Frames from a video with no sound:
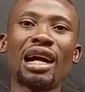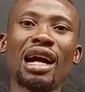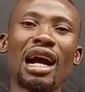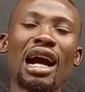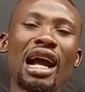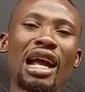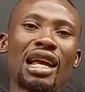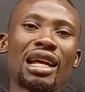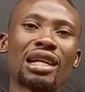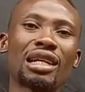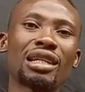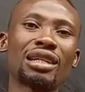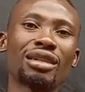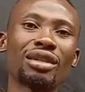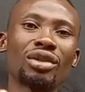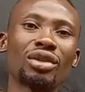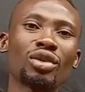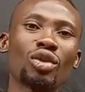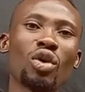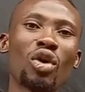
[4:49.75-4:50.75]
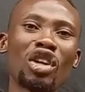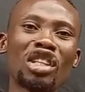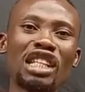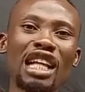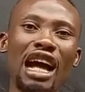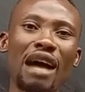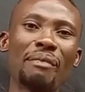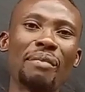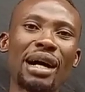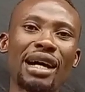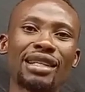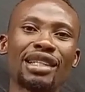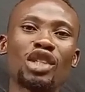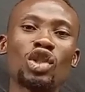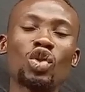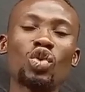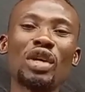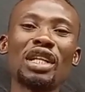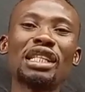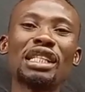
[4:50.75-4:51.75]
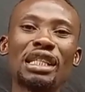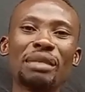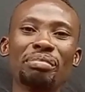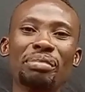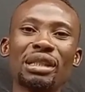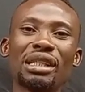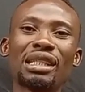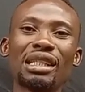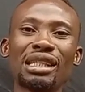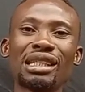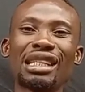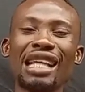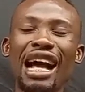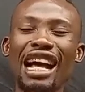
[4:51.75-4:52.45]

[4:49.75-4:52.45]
I got about 20 pieces